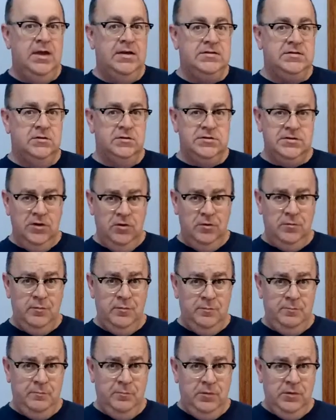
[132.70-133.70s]
So
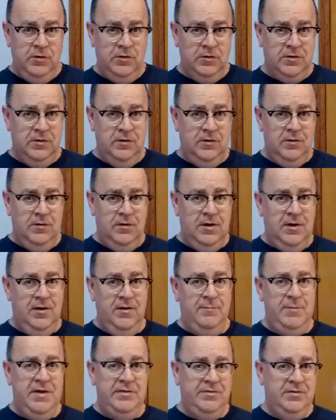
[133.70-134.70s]
slow cooker
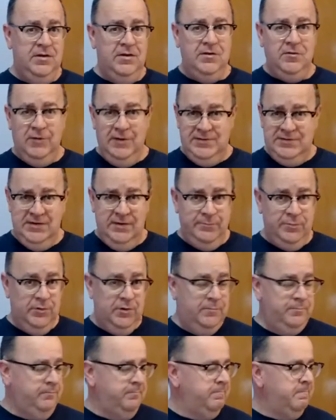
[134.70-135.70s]
method, quite
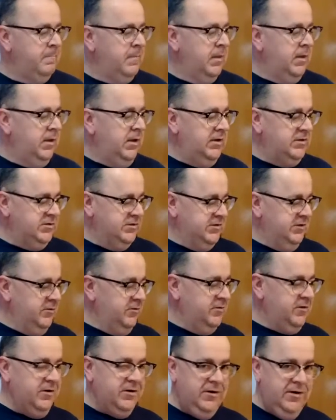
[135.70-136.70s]
simple. Get your
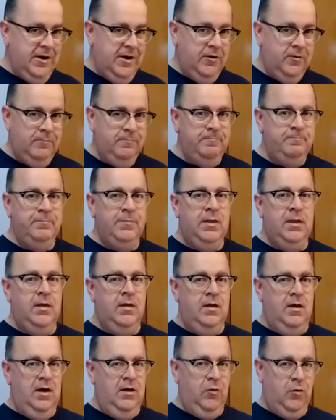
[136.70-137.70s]
slow cooker out,
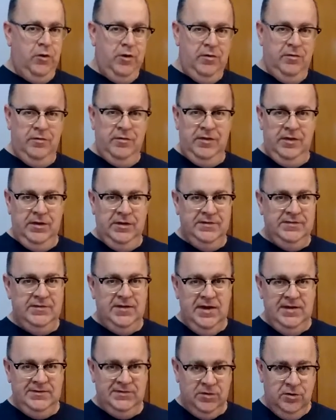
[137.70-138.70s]
oil the
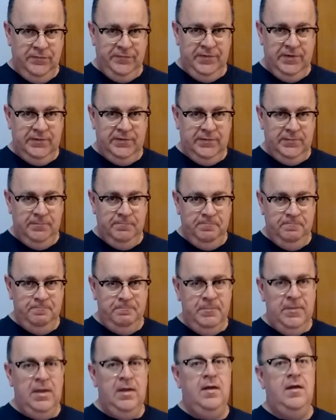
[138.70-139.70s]
inside surface,
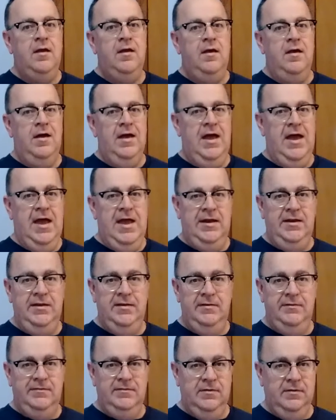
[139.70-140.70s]
add
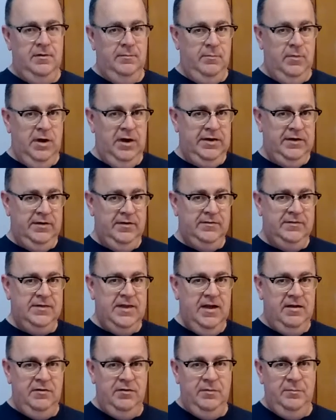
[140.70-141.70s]
in some onions
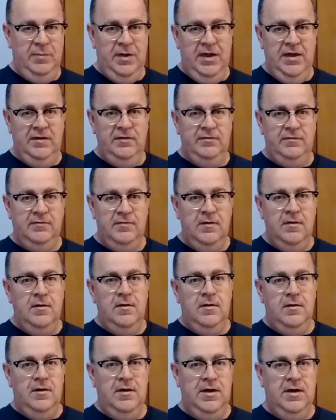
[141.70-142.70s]
down in the base
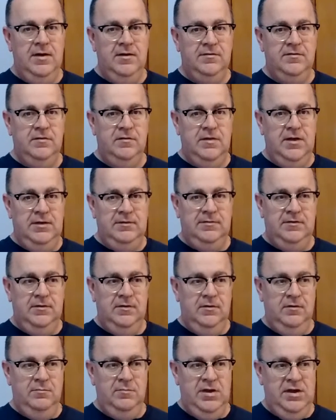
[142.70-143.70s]
so that
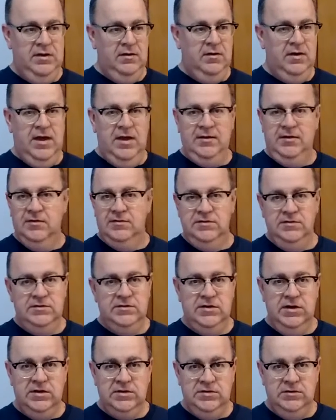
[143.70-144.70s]
the meat and that doesn't
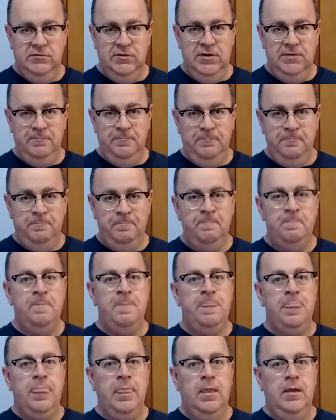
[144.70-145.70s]
stick to it,
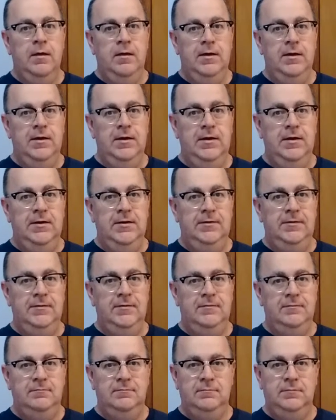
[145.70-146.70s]

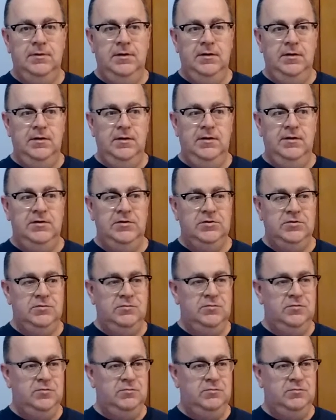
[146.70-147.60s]
and then